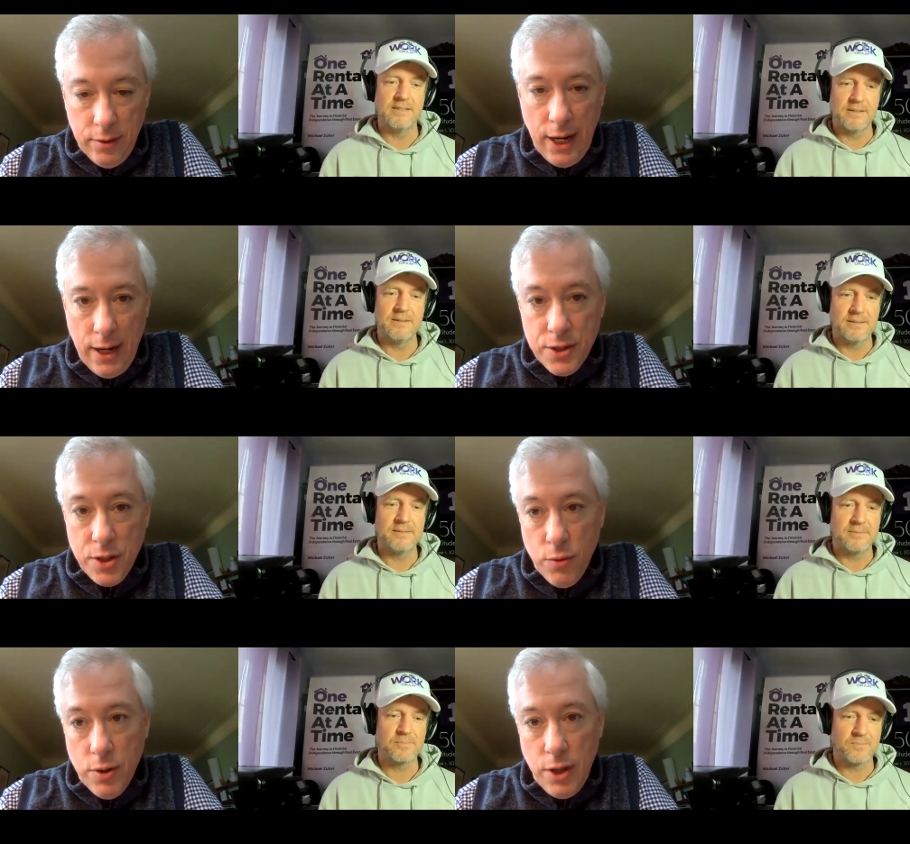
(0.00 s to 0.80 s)
Speaker 1: Yeah.
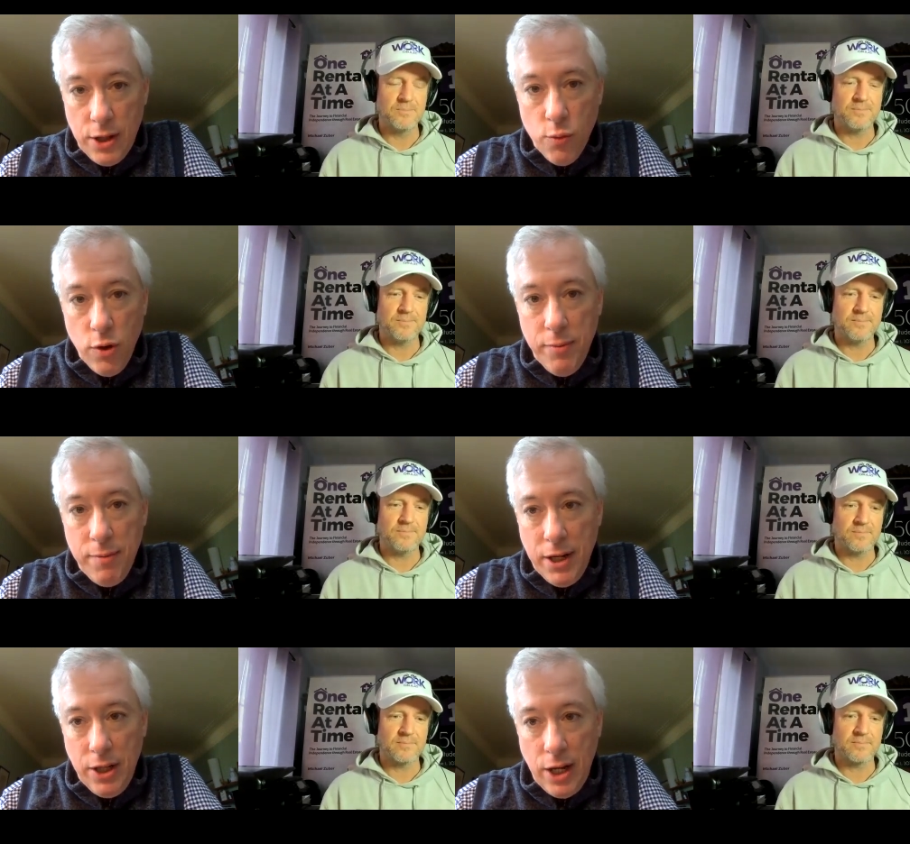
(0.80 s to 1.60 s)
So then there will be
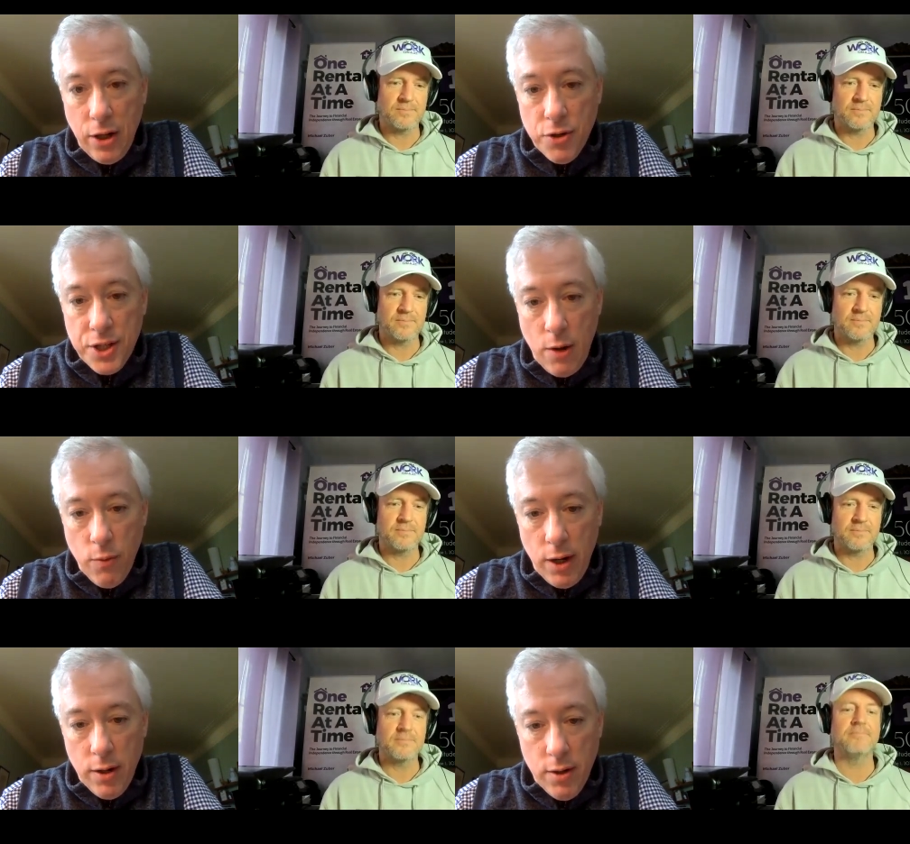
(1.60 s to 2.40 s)
money that goes that
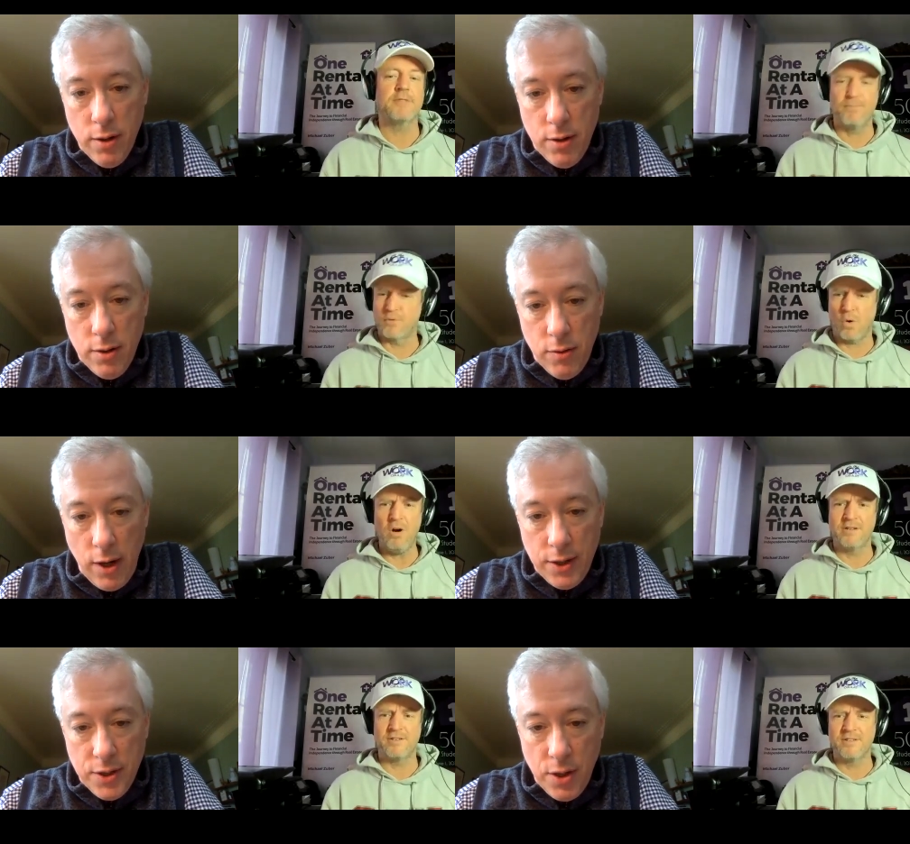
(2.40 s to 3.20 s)
way. Of
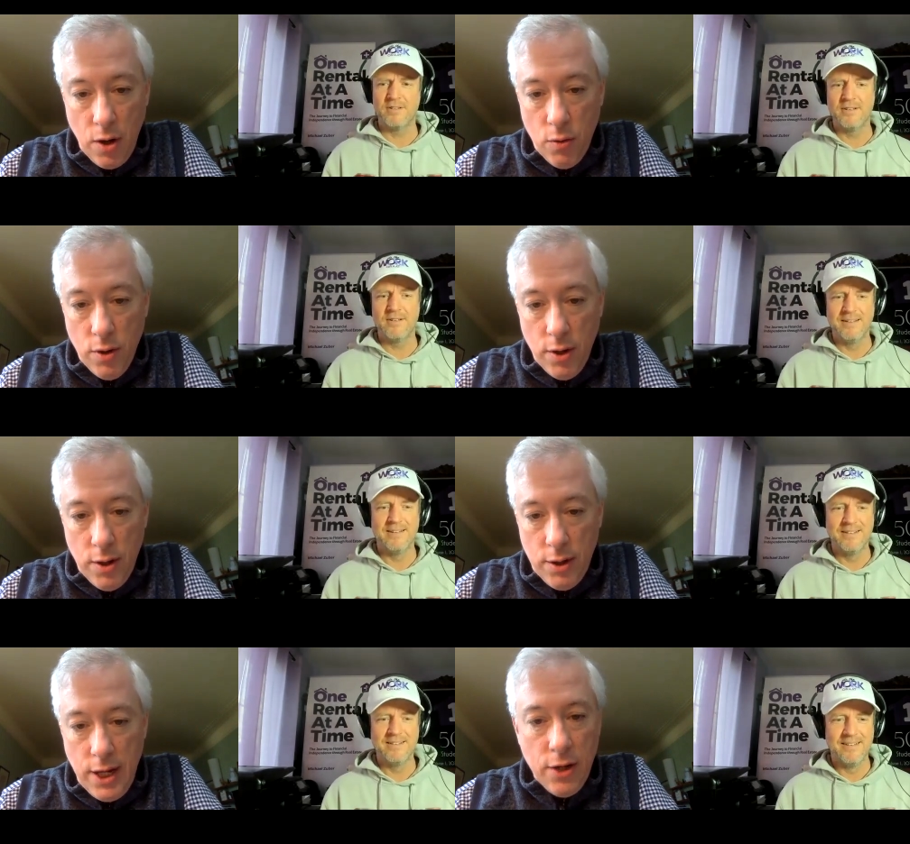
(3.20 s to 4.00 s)
course.
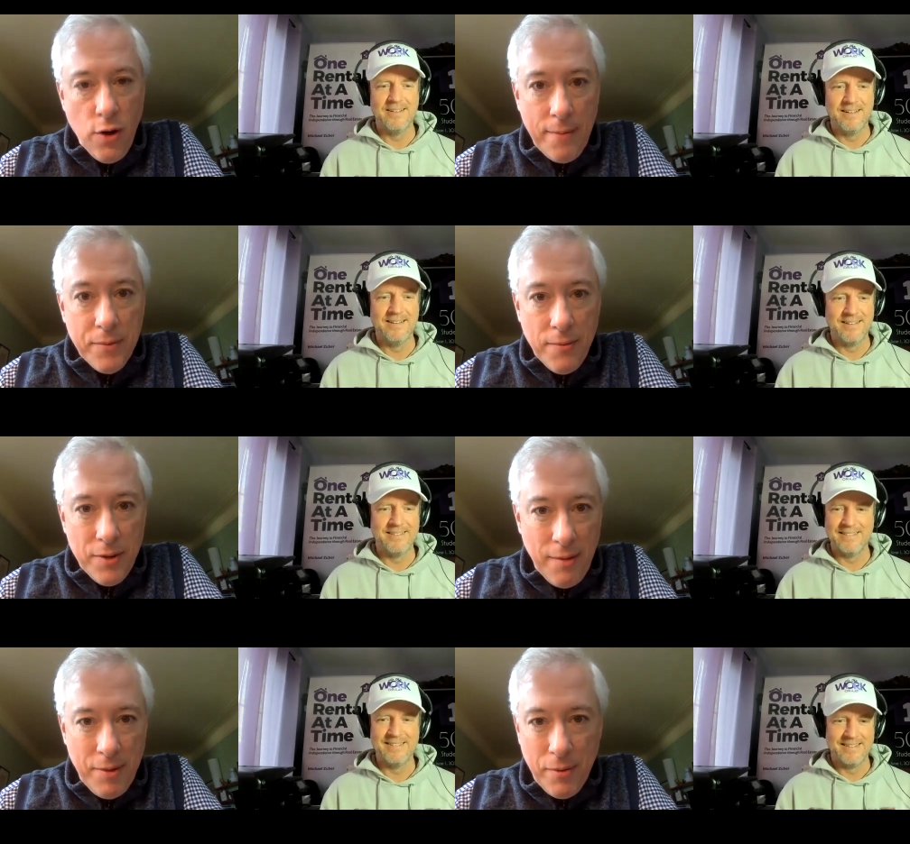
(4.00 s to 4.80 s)
Yeah. No. I
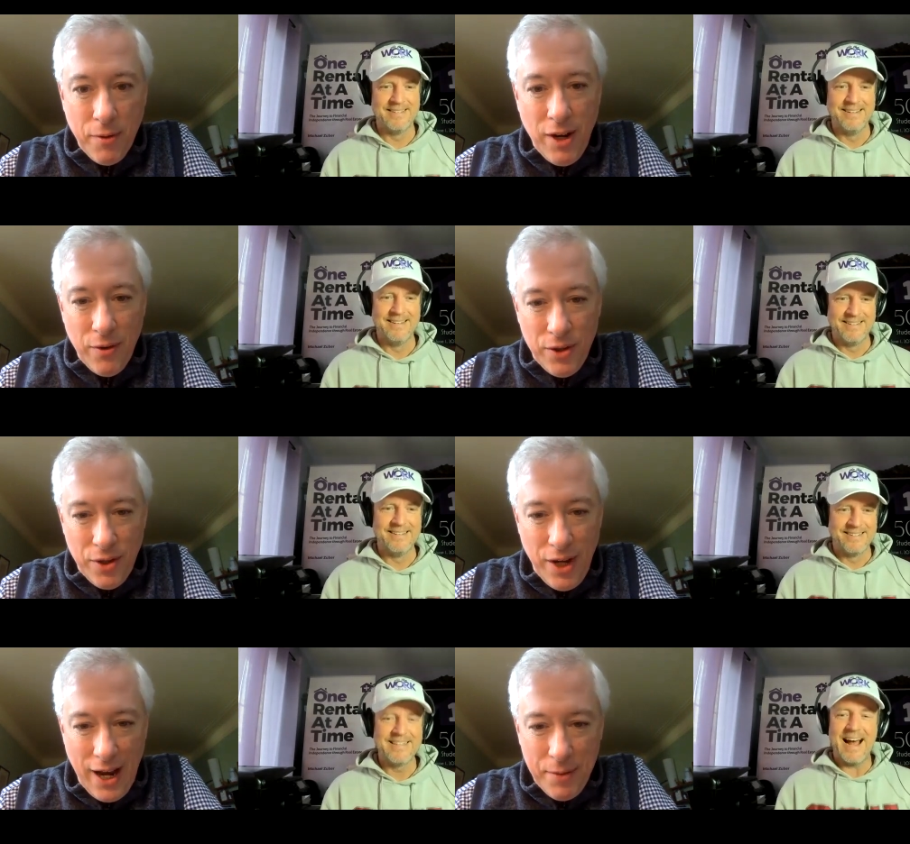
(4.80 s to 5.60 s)
mean, I'm agreeing with you.
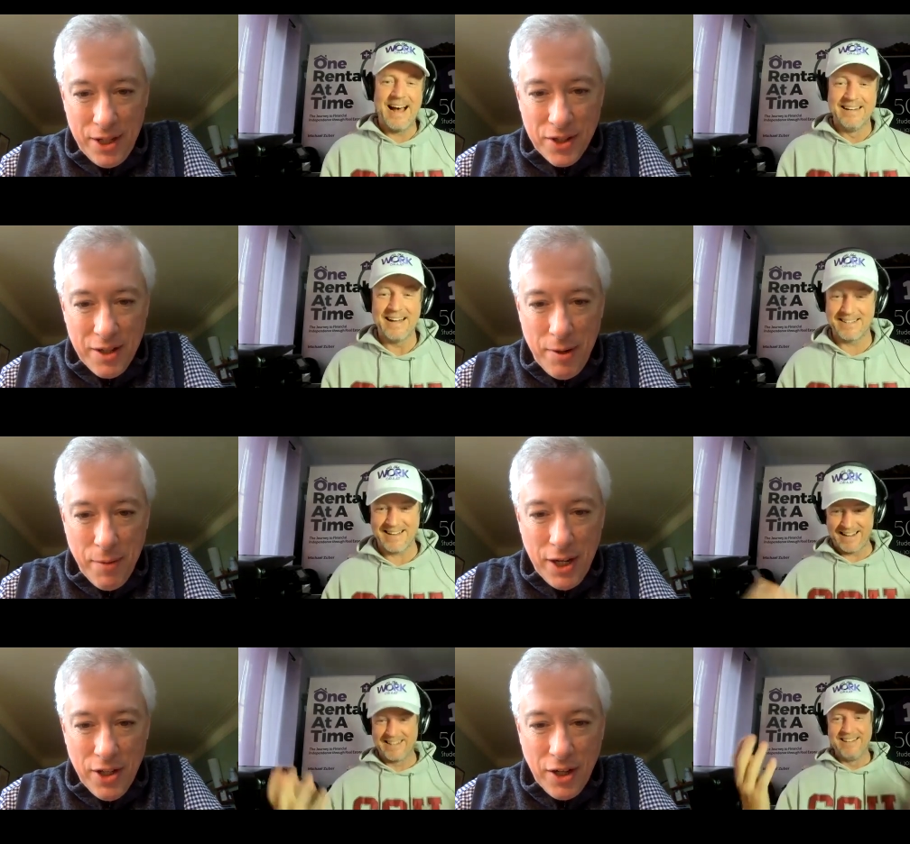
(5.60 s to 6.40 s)
Yeah.
Speaker 2: Yeah. It's
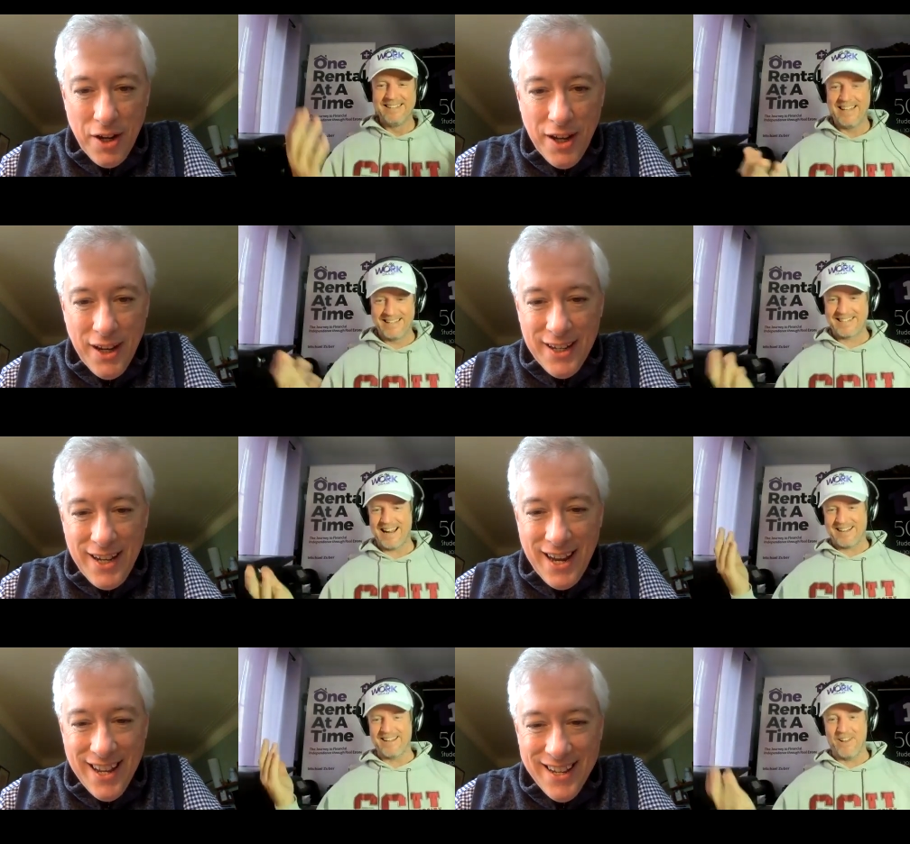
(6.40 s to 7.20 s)

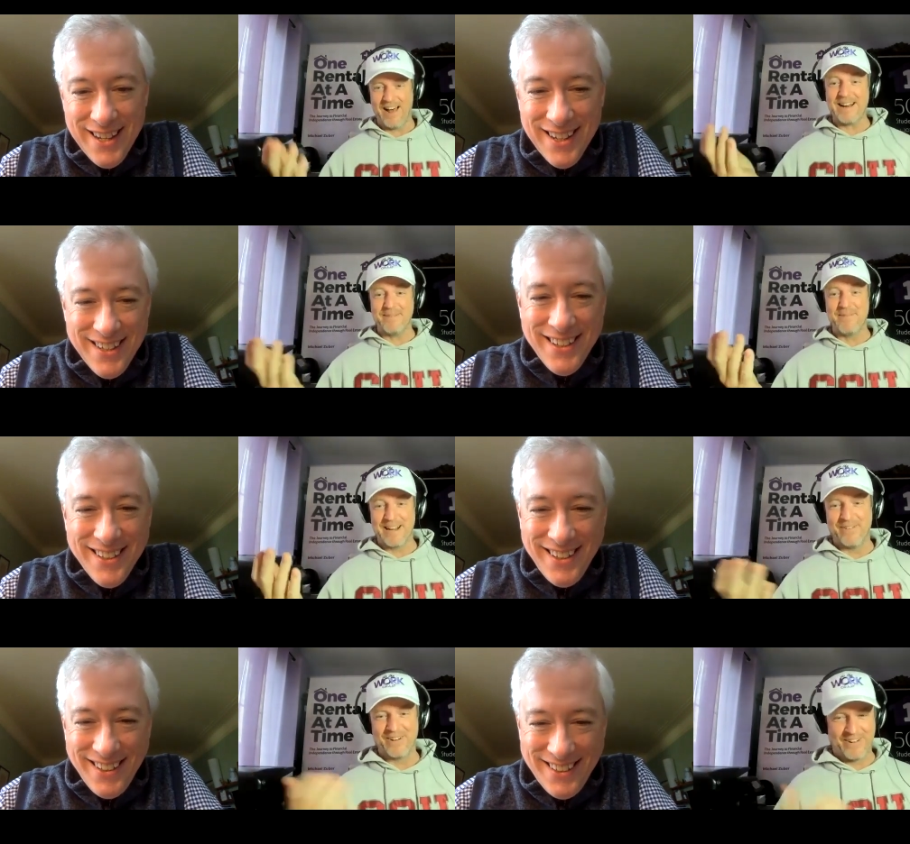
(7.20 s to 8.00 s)
like a lot of
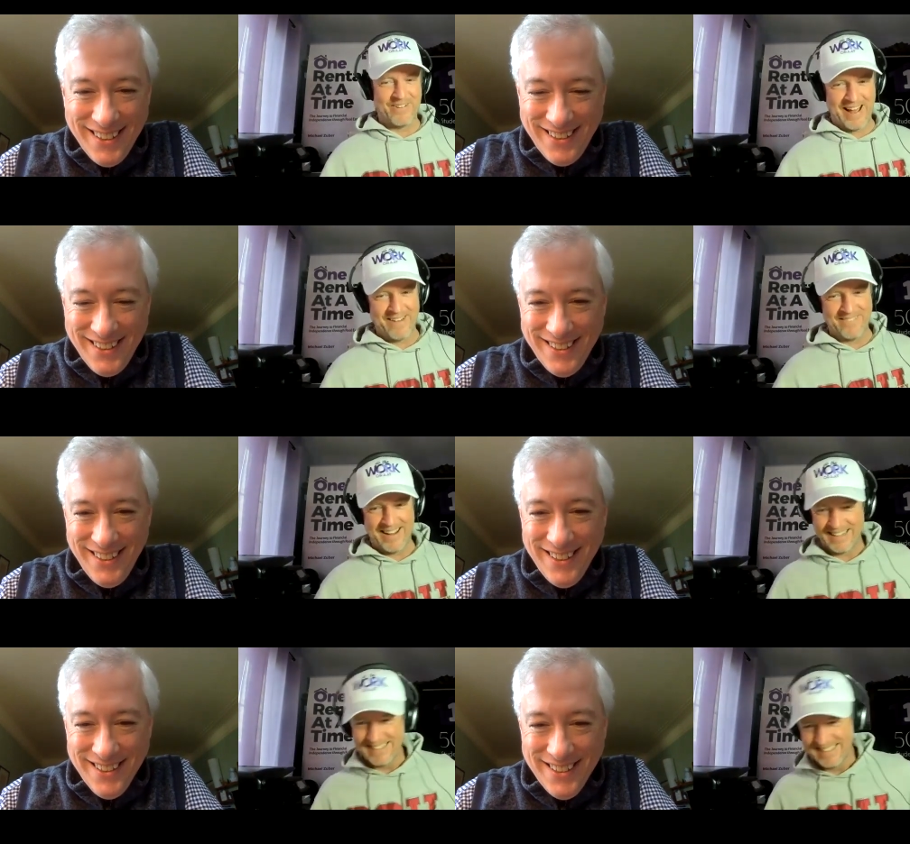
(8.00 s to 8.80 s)
money will go that way.